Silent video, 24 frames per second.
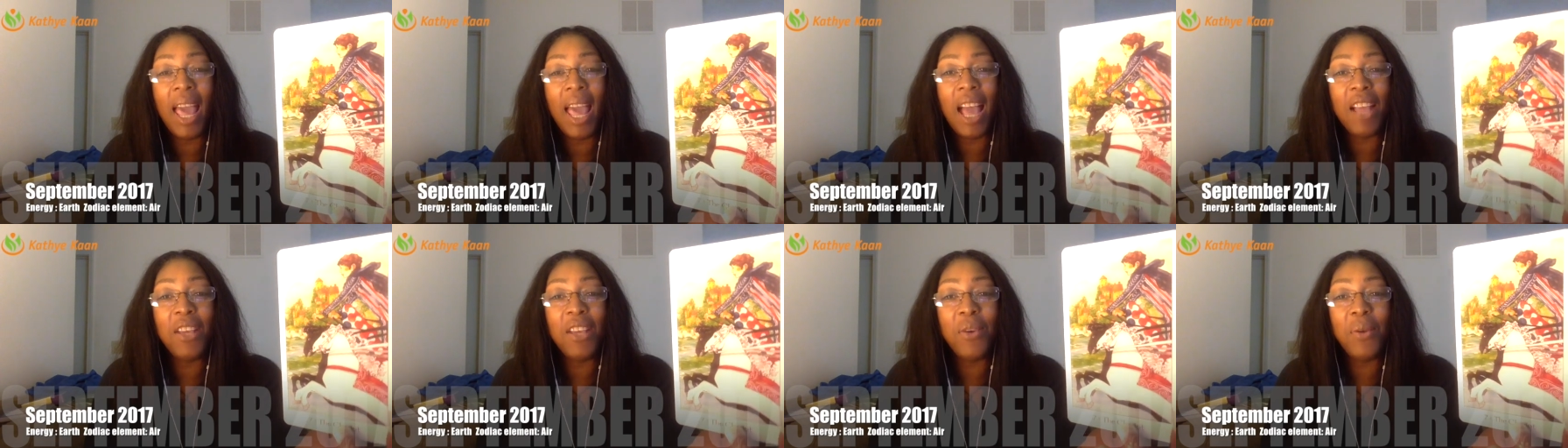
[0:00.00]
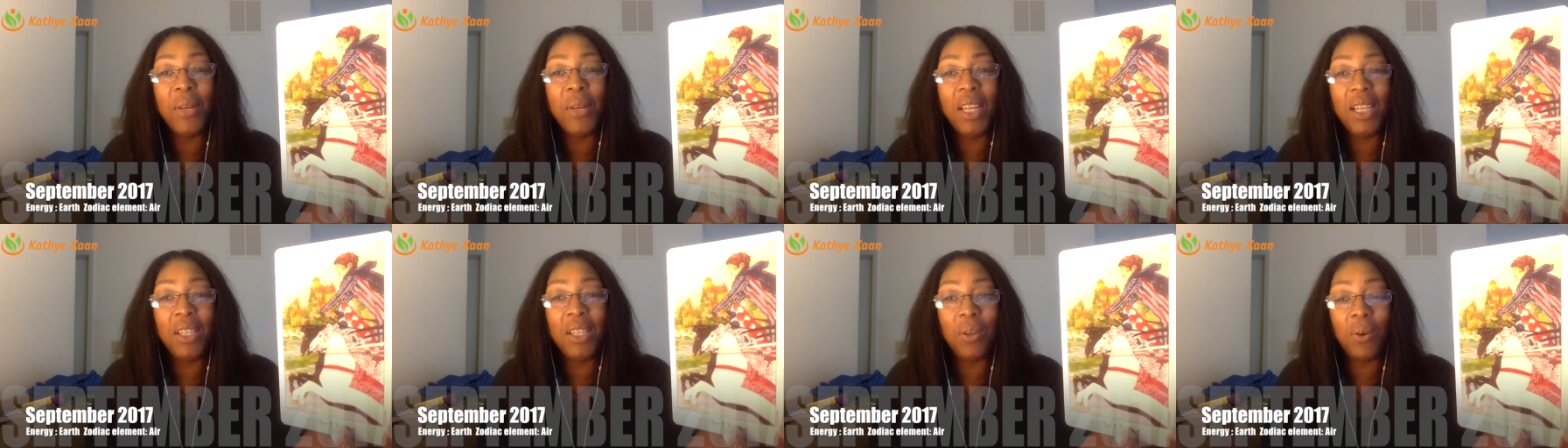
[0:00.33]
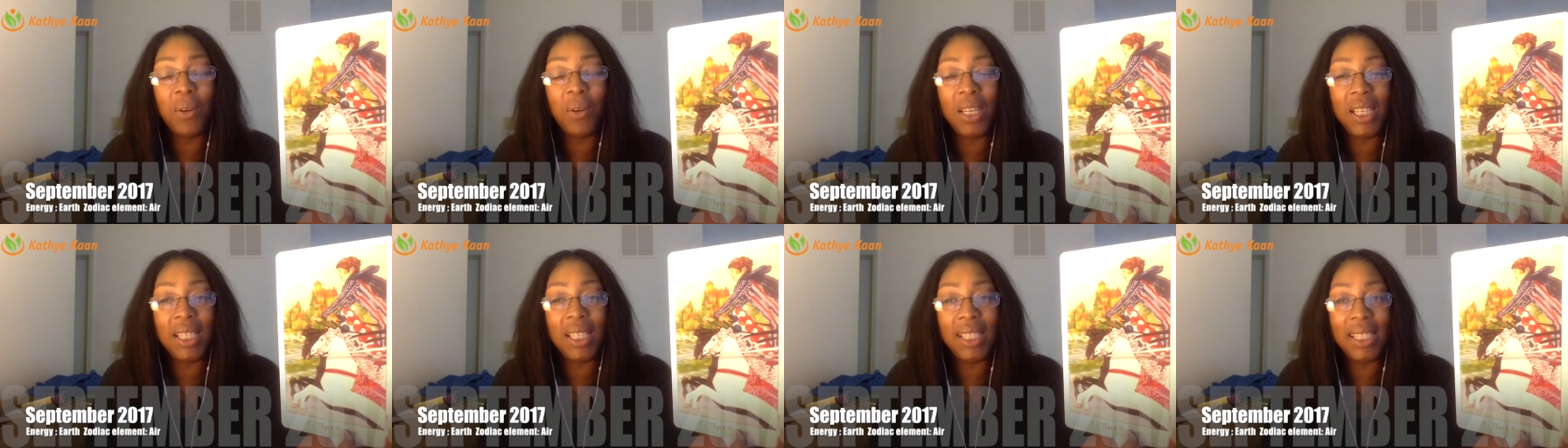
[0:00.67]
and you need to
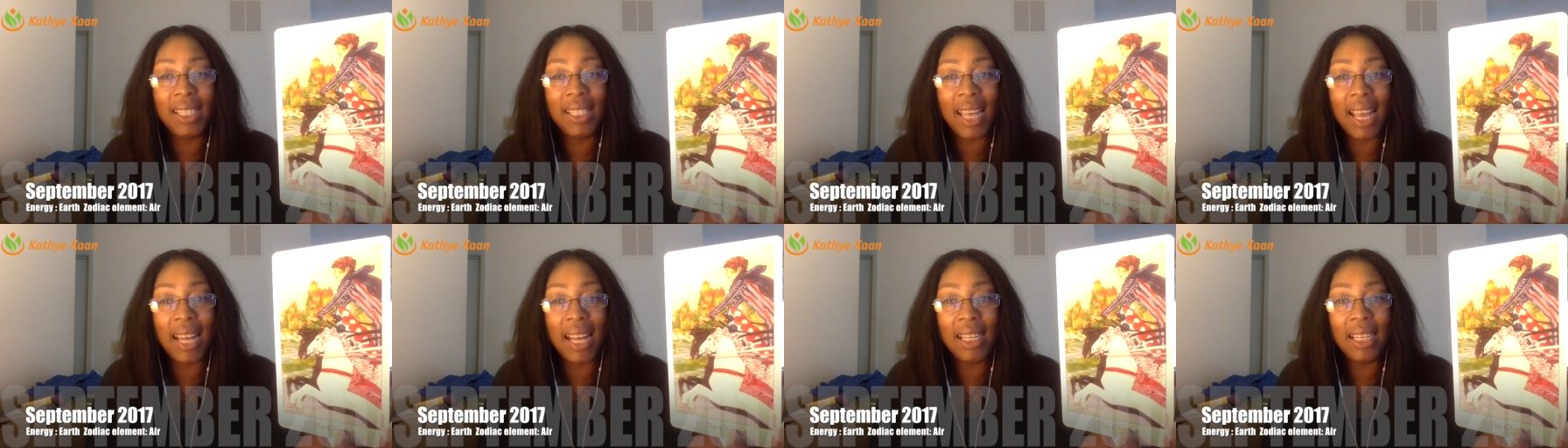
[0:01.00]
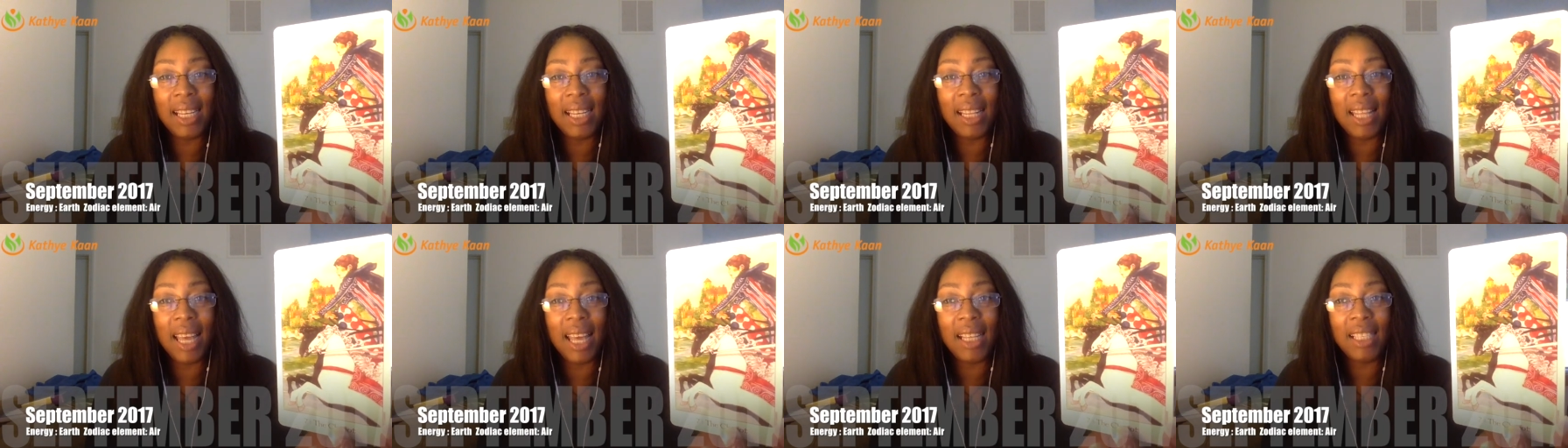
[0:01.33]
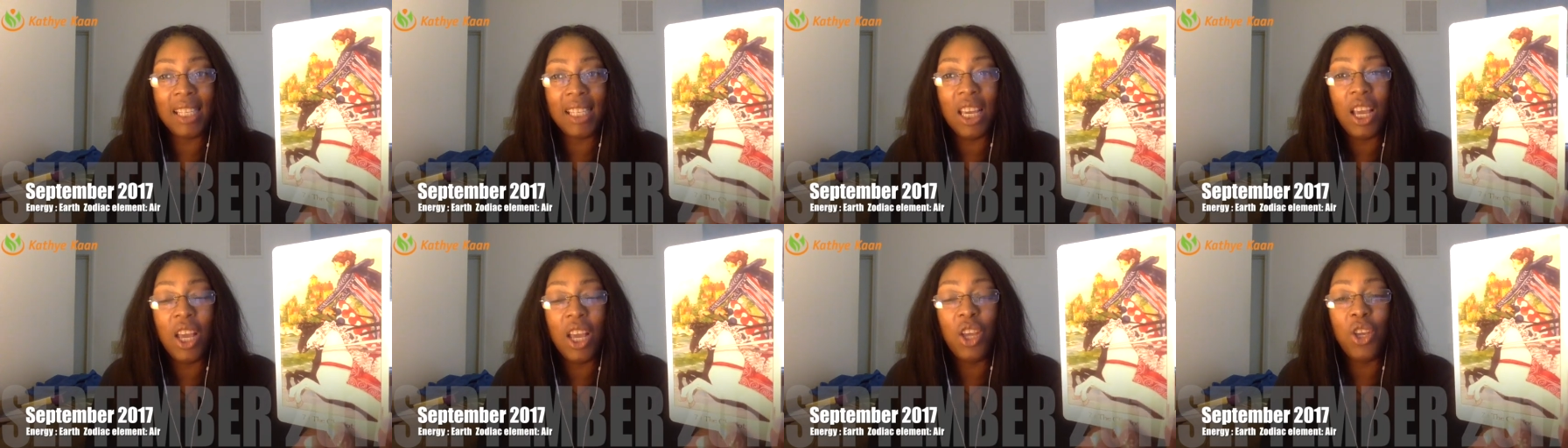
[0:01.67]
understand
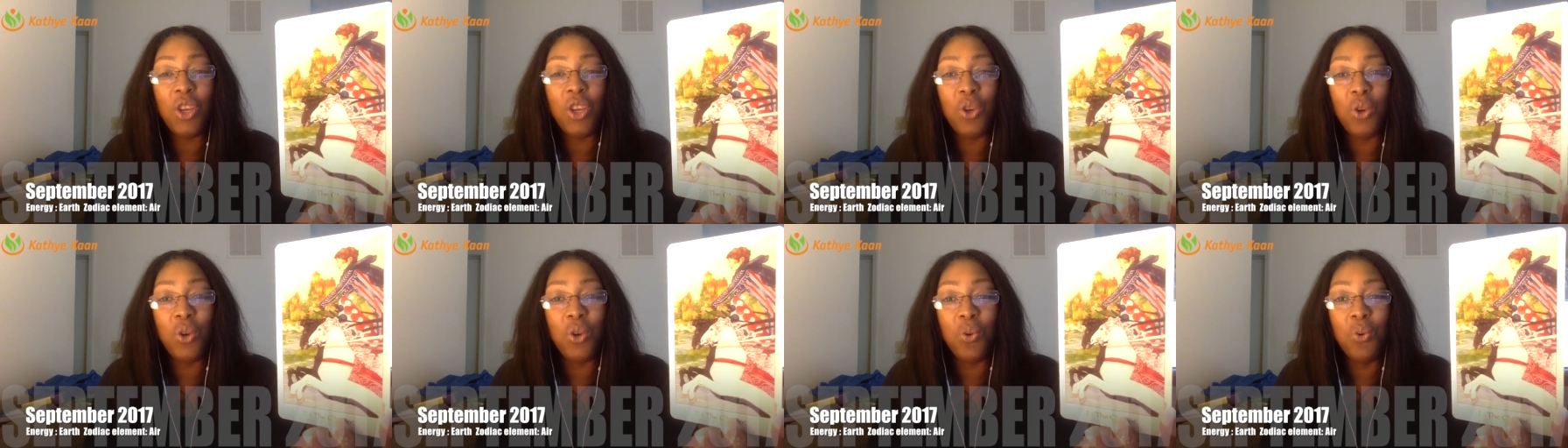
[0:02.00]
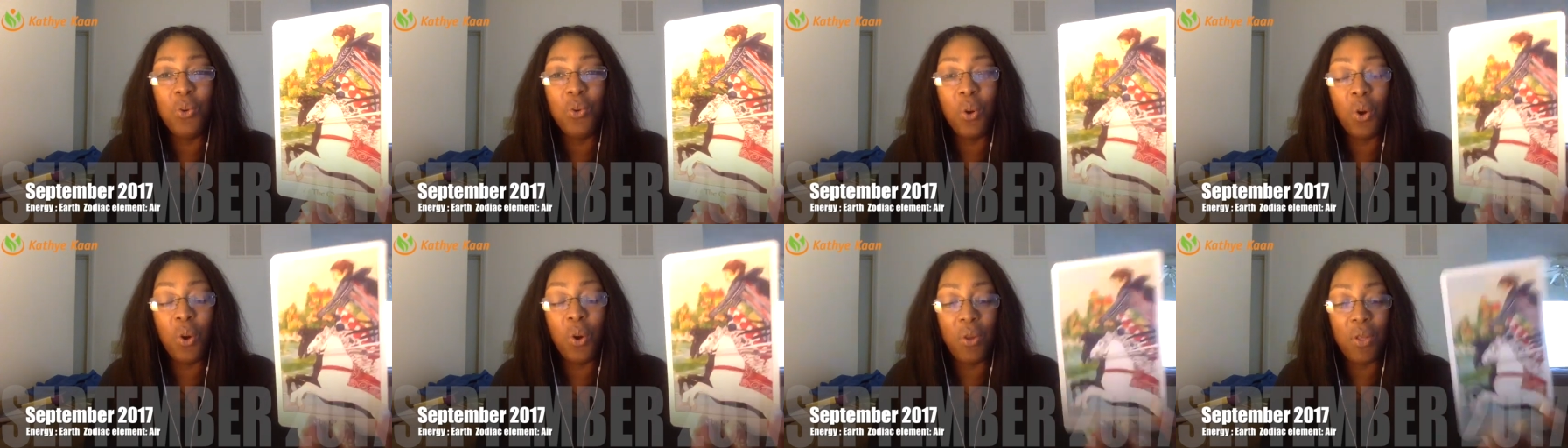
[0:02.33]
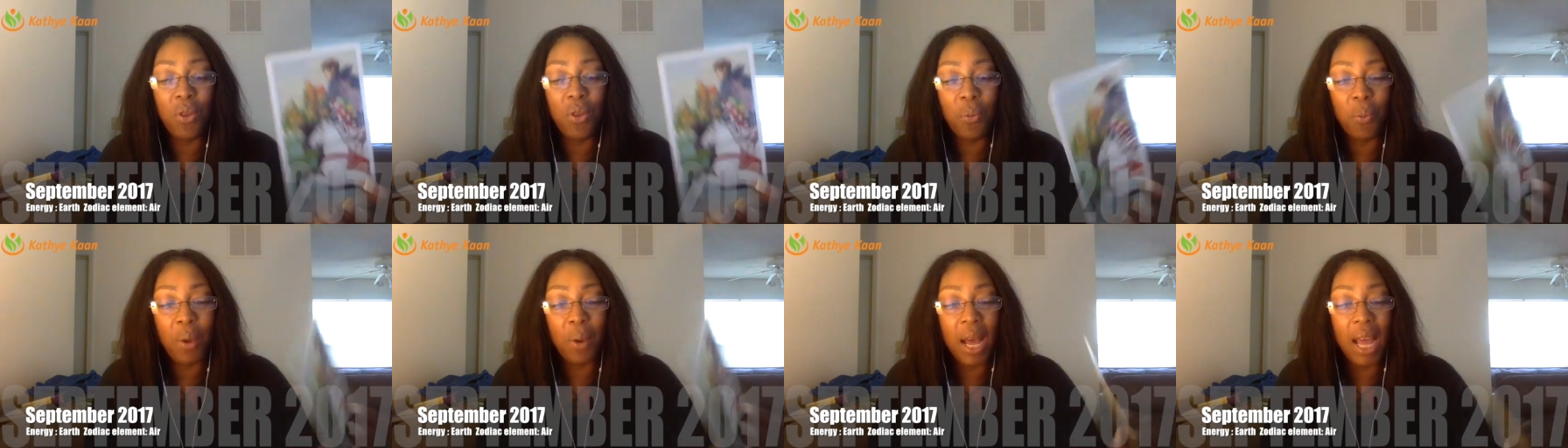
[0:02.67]
that you are
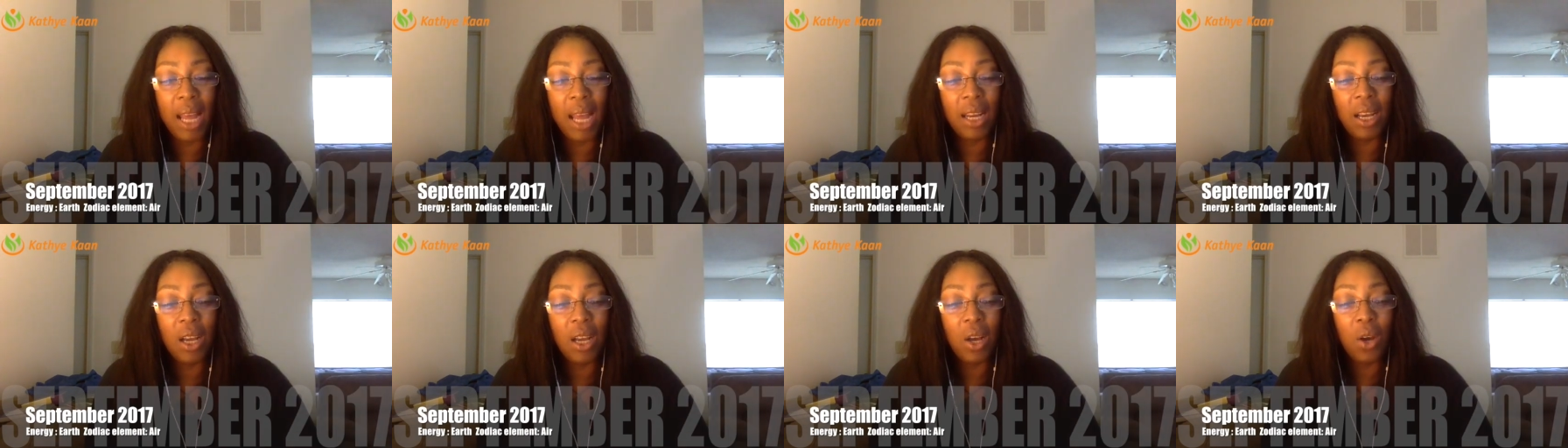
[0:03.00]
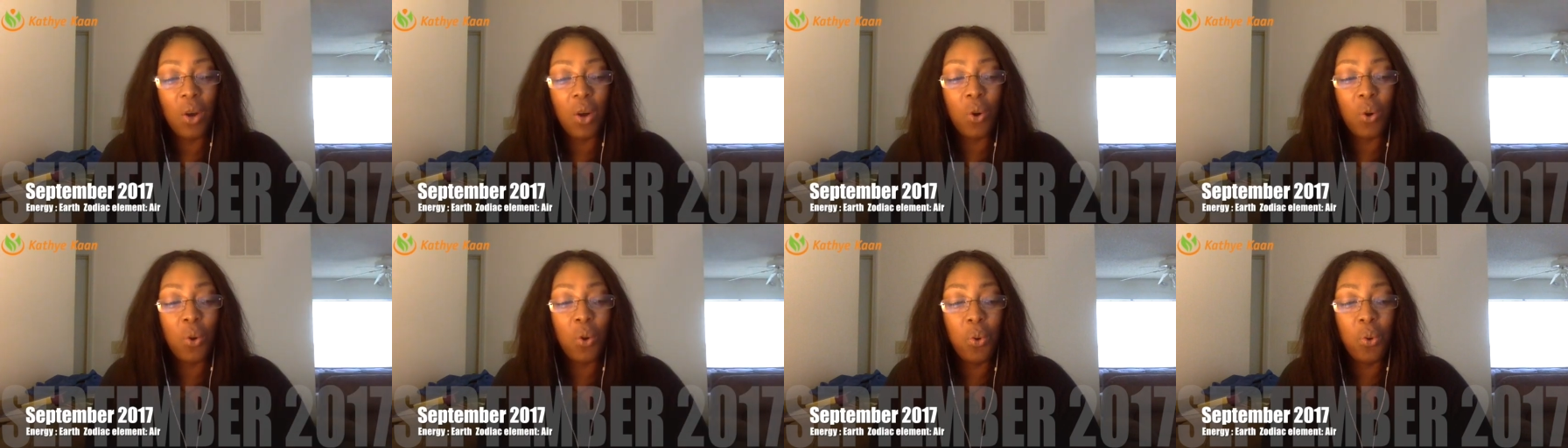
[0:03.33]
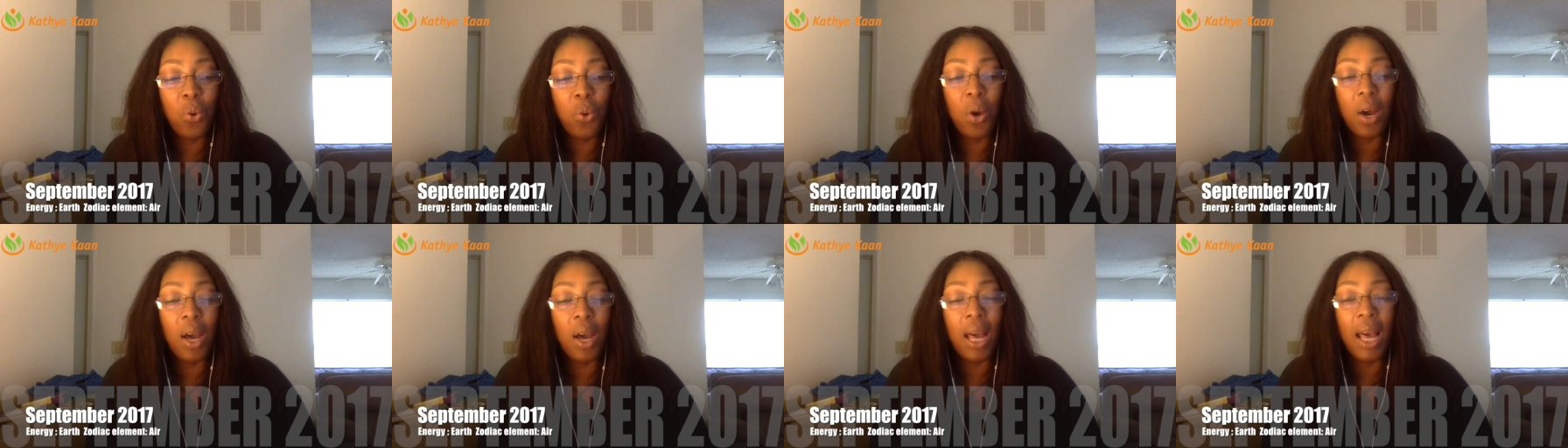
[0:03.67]
the one
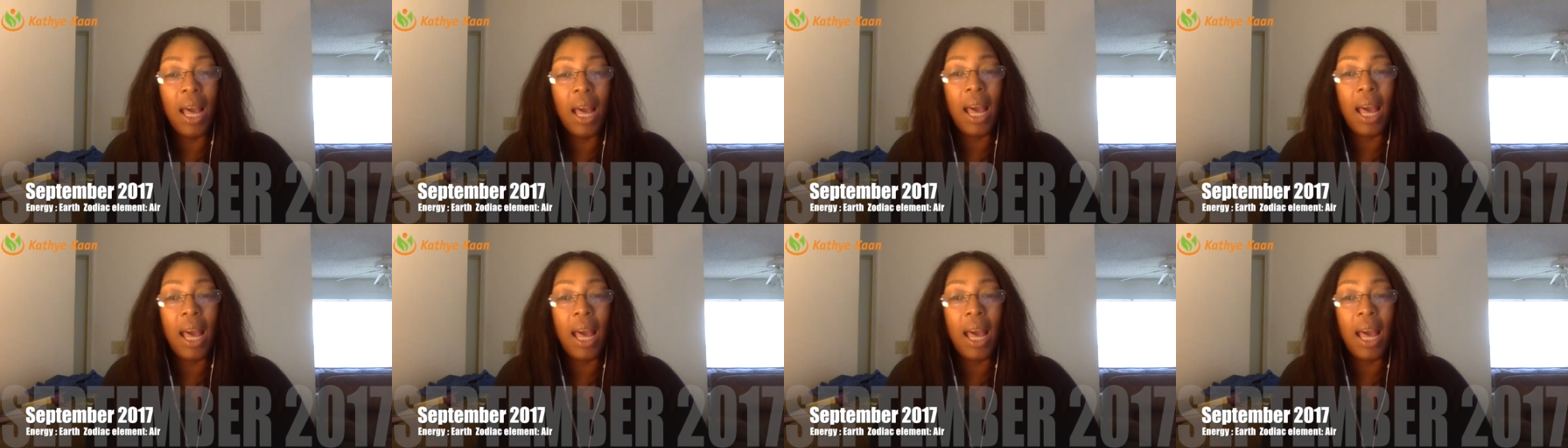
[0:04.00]
who